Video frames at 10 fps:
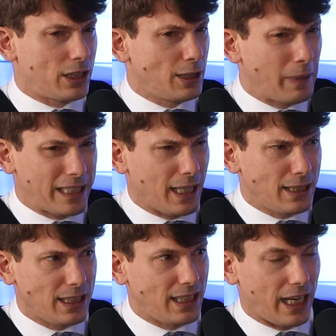make
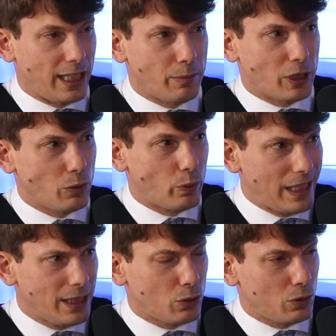sense? Is there anybody
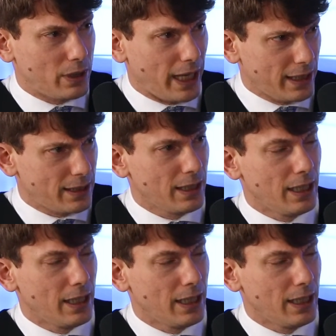willing to do that?